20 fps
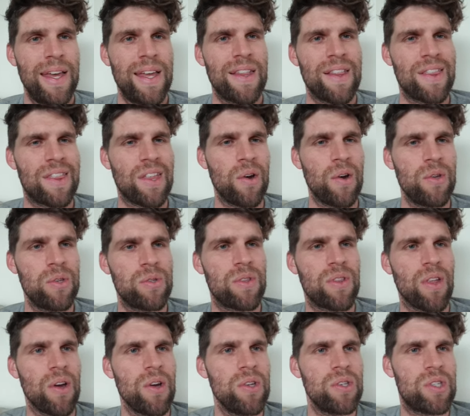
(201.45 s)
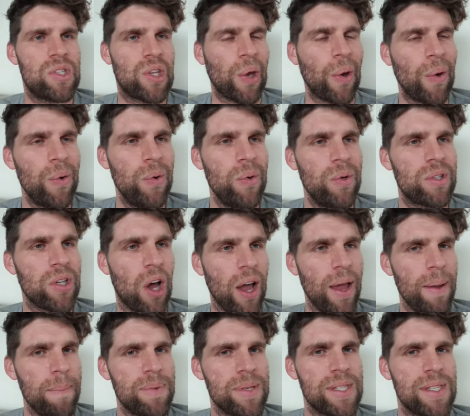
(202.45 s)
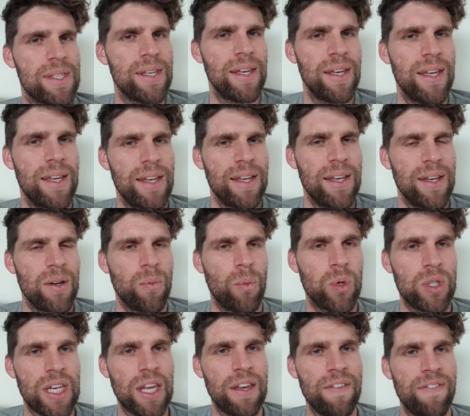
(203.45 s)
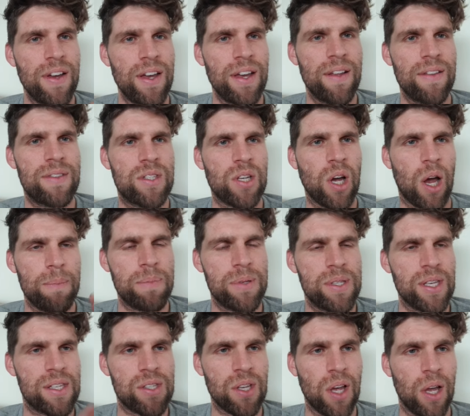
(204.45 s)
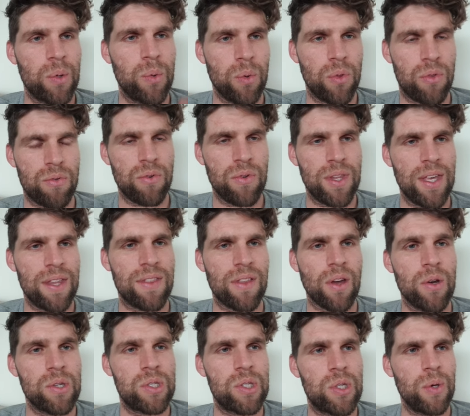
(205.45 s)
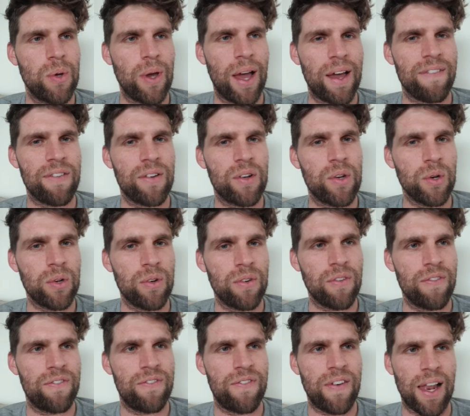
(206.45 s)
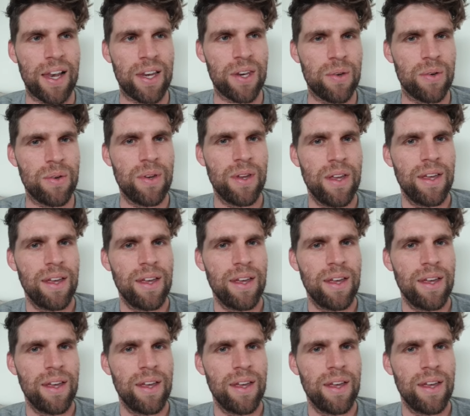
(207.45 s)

Those two types, whichever types are cycled through there, those two have good value